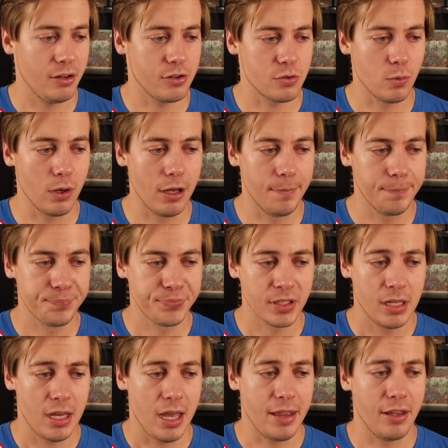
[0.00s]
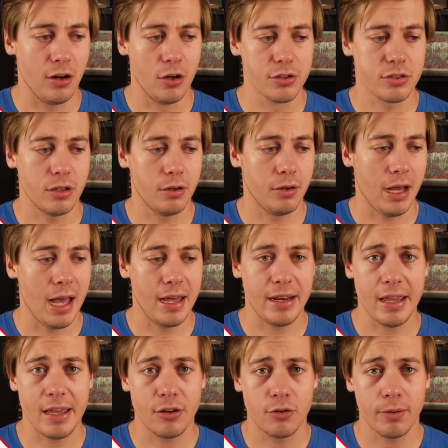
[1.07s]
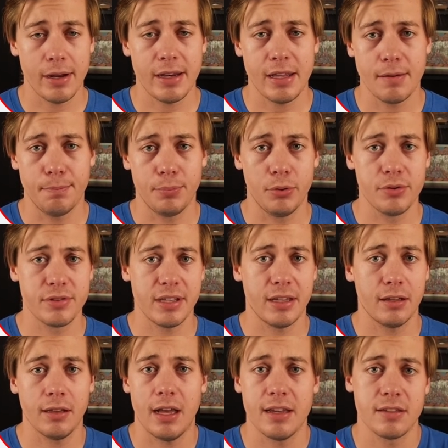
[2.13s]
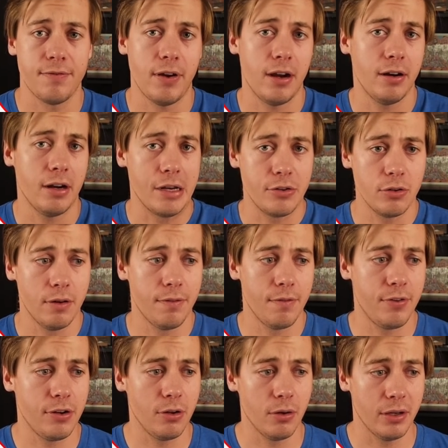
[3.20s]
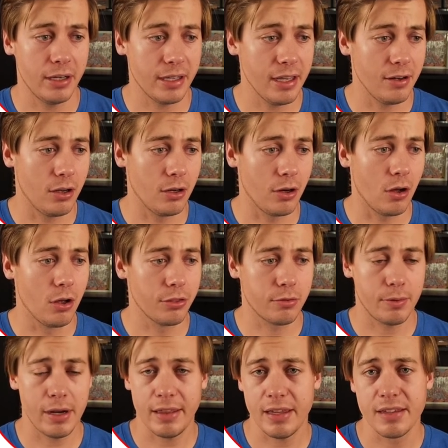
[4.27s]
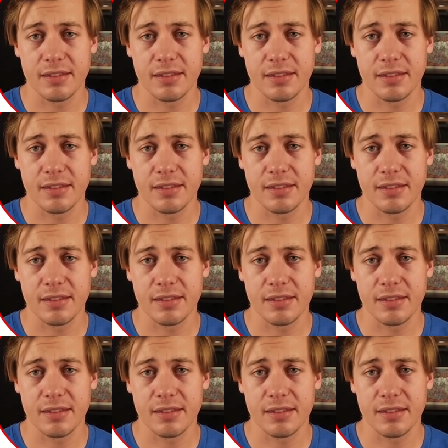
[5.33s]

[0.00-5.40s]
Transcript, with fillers: here as well. And then also had a gradient boosting classifier. Do have a video again on all three